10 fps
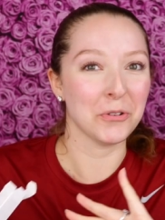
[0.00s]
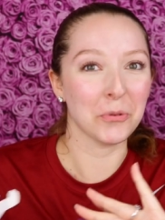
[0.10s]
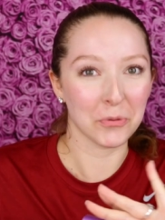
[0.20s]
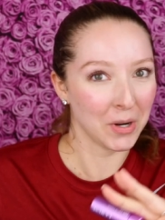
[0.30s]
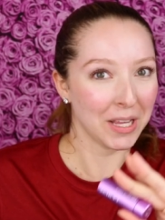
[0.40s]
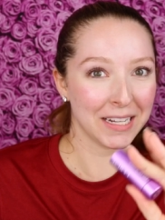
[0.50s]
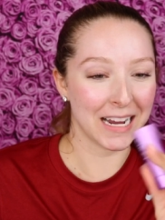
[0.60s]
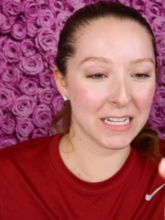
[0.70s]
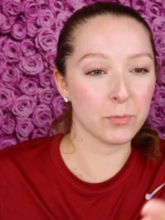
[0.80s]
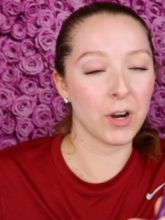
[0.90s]
really
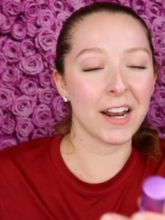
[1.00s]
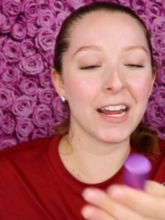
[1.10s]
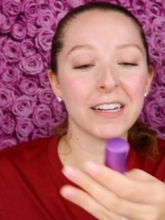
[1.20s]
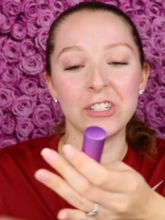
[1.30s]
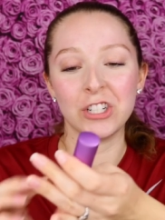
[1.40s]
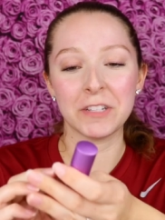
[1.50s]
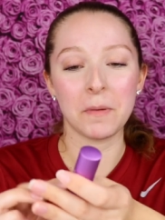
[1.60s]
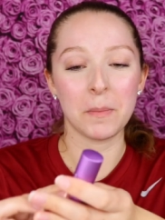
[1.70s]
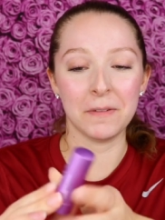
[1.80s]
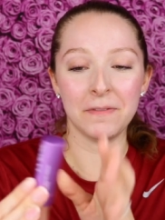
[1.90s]
nice product just
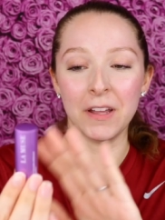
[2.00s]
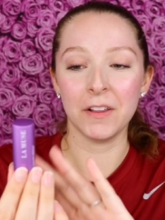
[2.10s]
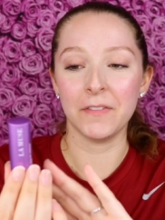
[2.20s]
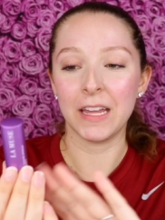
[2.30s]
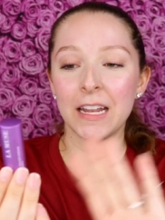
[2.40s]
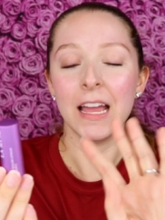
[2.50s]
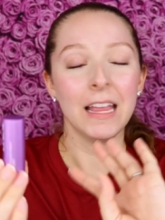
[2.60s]
from the feel of it.